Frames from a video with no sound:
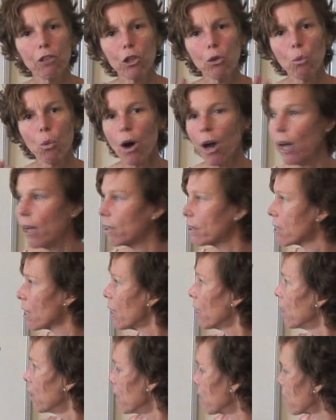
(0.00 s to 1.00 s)
you want,
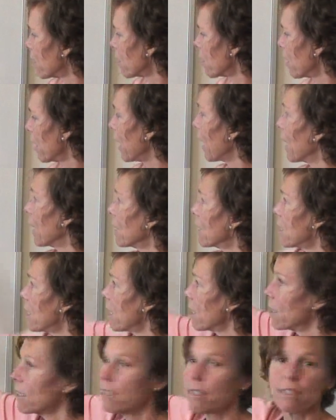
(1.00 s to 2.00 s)
this is the
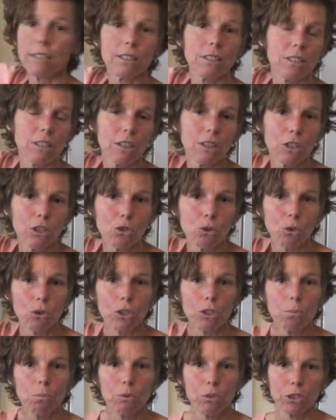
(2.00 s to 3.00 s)
antithesis of the
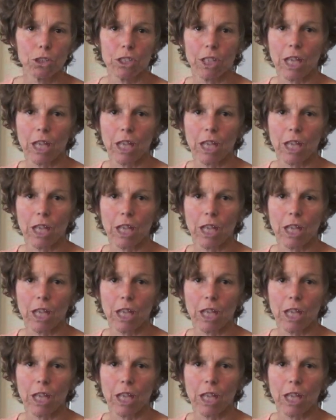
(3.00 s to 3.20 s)
George Bush